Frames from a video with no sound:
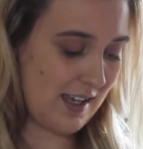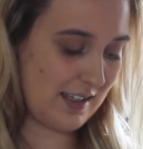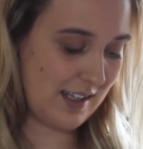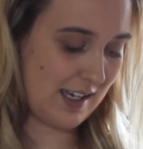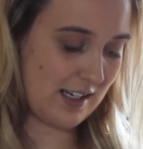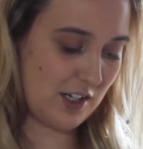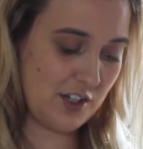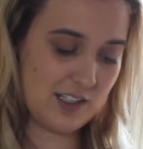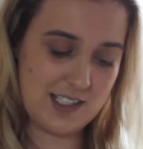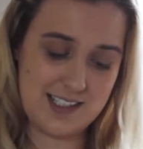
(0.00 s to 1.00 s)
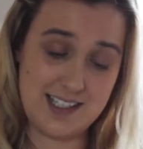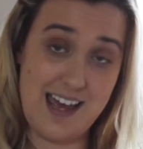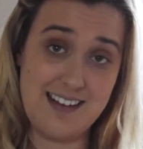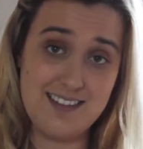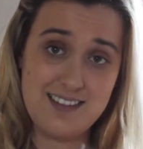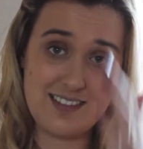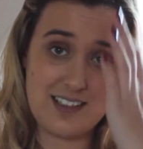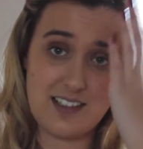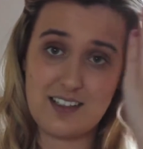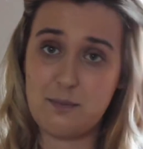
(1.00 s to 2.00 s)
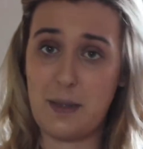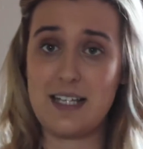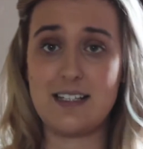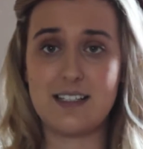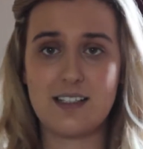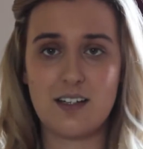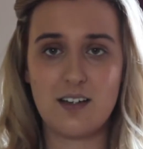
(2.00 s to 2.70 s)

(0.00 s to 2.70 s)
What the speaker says: And then another scent based